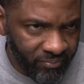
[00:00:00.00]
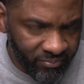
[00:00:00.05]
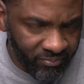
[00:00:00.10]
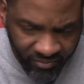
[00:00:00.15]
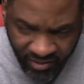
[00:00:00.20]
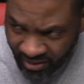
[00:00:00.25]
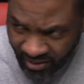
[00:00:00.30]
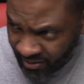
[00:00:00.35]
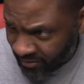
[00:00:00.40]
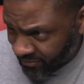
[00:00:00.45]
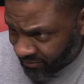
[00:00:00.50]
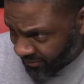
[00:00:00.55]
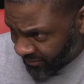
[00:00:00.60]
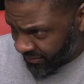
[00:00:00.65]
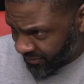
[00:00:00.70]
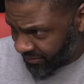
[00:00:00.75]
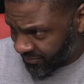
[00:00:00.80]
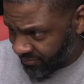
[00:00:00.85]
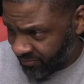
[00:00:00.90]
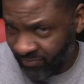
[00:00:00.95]
yeah,
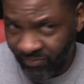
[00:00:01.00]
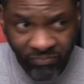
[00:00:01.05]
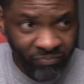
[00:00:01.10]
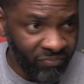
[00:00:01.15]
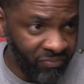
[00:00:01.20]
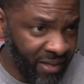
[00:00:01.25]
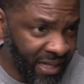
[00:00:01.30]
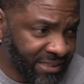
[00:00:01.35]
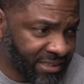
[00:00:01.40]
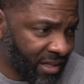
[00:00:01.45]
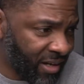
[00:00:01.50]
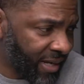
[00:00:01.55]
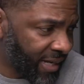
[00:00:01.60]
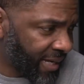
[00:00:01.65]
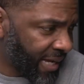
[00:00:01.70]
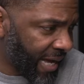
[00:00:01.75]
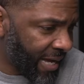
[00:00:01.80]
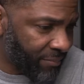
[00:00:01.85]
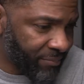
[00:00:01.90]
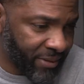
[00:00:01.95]
that's all I
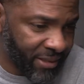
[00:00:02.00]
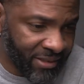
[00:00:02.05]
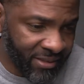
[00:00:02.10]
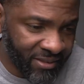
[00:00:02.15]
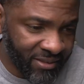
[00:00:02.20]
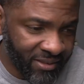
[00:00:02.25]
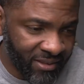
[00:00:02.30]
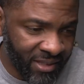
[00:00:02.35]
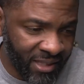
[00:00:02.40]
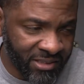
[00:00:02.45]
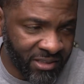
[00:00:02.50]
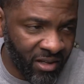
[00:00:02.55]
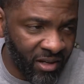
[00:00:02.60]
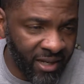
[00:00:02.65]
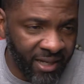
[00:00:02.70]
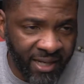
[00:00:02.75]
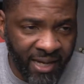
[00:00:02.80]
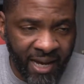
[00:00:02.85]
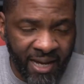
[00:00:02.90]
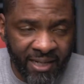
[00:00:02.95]
got, man. That's all I
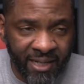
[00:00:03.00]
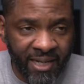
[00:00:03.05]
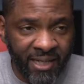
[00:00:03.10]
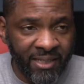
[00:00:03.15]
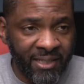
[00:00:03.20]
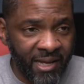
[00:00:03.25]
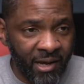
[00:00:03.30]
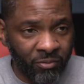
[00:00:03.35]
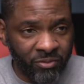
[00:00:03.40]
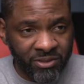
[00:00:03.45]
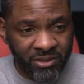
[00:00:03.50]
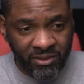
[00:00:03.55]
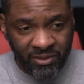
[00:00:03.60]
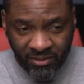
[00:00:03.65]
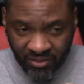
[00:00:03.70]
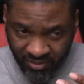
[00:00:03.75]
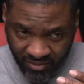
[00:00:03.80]
got. That was the